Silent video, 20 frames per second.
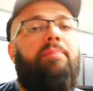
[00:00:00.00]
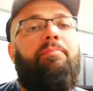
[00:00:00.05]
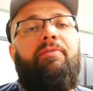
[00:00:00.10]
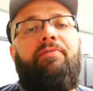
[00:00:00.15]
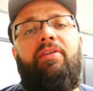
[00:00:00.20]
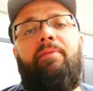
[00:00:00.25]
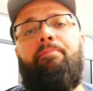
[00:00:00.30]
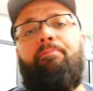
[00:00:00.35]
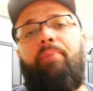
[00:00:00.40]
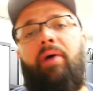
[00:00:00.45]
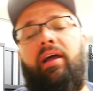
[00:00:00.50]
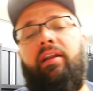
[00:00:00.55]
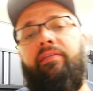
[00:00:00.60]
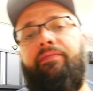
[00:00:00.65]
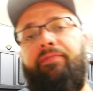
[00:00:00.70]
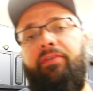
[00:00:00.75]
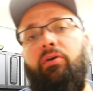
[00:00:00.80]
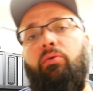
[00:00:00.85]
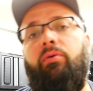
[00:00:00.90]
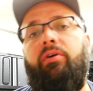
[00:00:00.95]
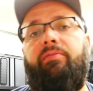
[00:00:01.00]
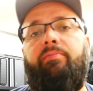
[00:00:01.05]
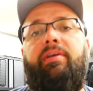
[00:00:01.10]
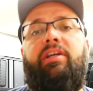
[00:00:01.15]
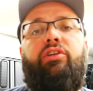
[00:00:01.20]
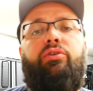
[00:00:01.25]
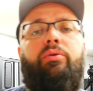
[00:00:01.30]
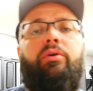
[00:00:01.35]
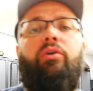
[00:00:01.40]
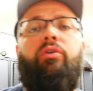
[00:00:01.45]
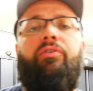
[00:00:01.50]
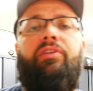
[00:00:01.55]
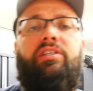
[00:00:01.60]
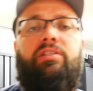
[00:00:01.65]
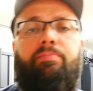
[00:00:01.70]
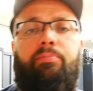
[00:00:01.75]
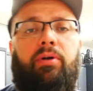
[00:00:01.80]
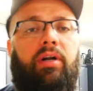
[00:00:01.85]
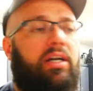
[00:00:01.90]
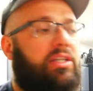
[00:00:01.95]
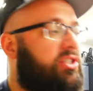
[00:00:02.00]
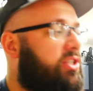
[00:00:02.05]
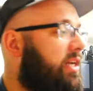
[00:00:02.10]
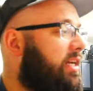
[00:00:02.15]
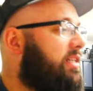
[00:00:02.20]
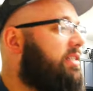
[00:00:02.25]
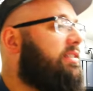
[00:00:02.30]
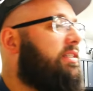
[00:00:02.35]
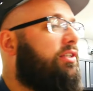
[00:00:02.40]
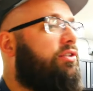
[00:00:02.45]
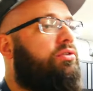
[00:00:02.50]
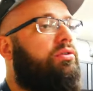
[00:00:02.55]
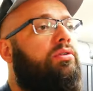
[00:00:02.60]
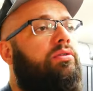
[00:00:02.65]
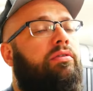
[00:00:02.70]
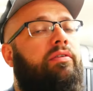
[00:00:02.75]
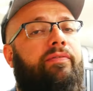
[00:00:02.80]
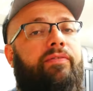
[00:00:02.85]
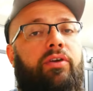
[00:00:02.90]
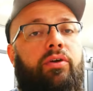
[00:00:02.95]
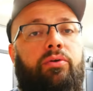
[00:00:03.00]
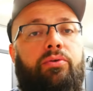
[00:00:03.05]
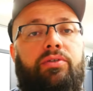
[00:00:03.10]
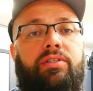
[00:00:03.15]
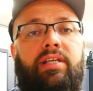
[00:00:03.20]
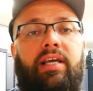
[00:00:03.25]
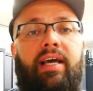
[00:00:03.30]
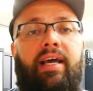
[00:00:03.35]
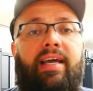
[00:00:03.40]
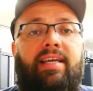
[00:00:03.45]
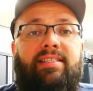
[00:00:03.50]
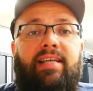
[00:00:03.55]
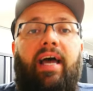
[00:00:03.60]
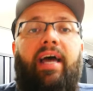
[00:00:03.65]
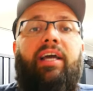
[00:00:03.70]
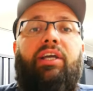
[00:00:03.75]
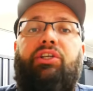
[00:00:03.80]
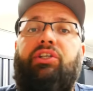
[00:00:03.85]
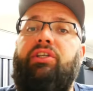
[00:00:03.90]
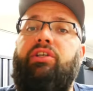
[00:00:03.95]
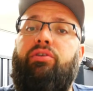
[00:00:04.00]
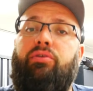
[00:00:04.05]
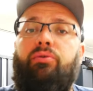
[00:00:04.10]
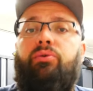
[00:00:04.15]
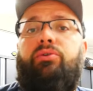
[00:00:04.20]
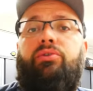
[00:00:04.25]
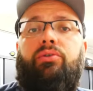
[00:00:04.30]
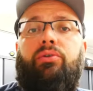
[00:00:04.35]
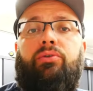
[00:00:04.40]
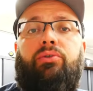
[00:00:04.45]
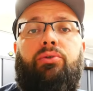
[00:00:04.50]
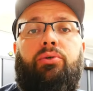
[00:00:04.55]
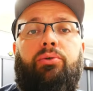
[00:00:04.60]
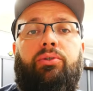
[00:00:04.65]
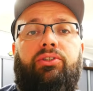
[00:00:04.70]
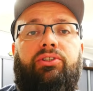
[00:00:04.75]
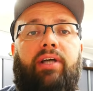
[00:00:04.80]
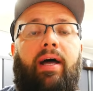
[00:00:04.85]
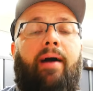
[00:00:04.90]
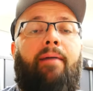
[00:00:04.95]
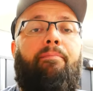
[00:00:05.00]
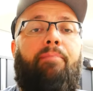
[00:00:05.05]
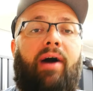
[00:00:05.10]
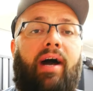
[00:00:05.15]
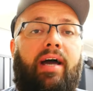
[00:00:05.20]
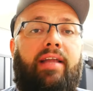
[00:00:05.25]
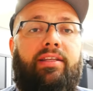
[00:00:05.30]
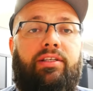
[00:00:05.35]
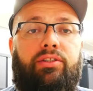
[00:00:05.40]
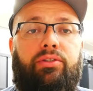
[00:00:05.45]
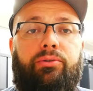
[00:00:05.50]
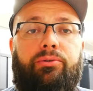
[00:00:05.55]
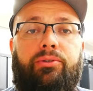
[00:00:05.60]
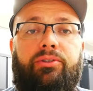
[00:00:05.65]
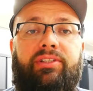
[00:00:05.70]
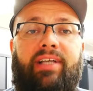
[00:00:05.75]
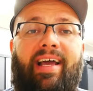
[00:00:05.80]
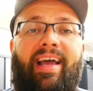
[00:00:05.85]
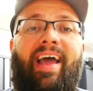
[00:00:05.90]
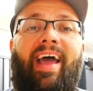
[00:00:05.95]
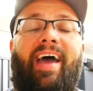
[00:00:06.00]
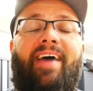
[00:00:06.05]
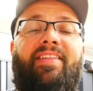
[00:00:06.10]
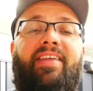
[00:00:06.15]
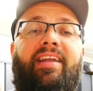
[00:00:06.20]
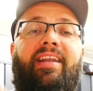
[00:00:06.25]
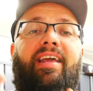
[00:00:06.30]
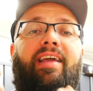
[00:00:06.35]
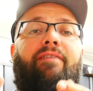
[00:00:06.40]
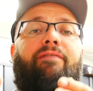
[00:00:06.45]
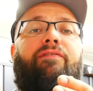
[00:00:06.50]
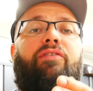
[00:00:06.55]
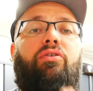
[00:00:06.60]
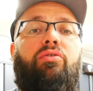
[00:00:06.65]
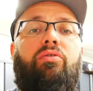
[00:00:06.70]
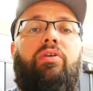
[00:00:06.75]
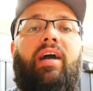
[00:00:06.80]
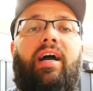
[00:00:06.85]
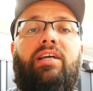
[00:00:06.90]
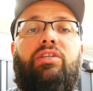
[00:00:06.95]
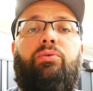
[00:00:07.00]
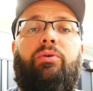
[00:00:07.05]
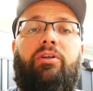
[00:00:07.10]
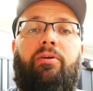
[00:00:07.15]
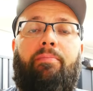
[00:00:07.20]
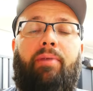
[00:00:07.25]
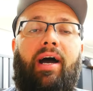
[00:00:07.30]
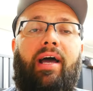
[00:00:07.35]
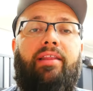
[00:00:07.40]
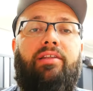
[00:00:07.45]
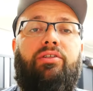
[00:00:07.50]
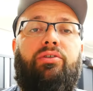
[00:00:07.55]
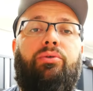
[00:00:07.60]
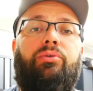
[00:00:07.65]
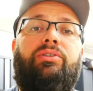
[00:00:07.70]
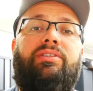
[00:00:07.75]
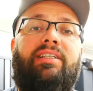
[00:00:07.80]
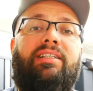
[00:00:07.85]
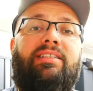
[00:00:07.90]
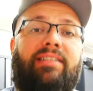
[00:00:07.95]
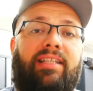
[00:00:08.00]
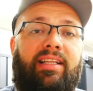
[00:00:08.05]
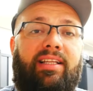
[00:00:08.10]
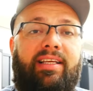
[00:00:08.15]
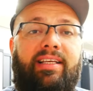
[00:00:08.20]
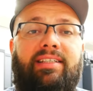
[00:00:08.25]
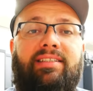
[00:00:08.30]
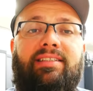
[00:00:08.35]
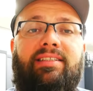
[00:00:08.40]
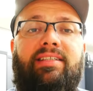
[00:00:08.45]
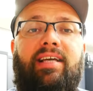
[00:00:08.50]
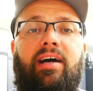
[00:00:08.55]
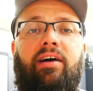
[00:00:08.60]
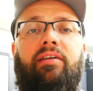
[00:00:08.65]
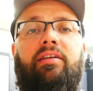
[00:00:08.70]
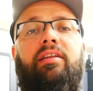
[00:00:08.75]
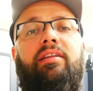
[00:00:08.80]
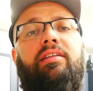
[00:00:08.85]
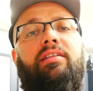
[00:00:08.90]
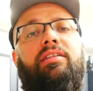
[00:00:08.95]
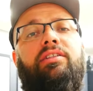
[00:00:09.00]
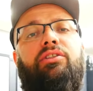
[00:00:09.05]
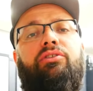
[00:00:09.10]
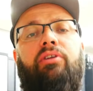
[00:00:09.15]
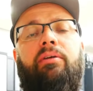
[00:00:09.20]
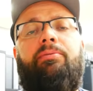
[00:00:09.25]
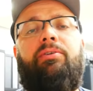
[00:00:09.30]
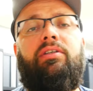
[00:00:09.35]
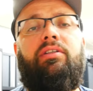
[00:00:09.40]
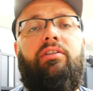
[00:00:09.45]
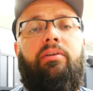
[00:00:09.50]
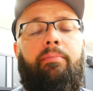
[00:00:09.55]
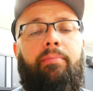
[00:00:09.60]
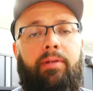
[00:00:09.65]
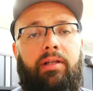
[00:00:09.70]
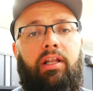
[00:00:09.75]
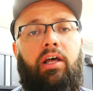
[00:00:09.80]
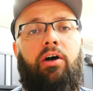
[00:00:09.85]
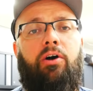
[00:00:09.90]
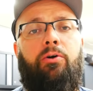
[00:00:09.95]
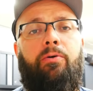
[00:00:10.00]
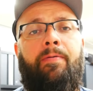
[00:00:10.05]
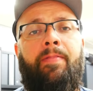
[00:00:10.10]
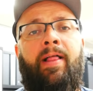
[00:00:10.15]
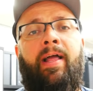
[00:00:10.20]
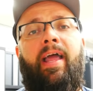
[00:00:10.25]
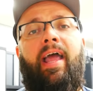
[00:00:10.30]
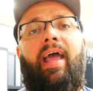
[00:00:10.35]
Now, some of the benefit with me doing all these projects and tool reviews is I actually use the tools, I buy the tools, and then if you guys want to buy the tools, there's links down in the description below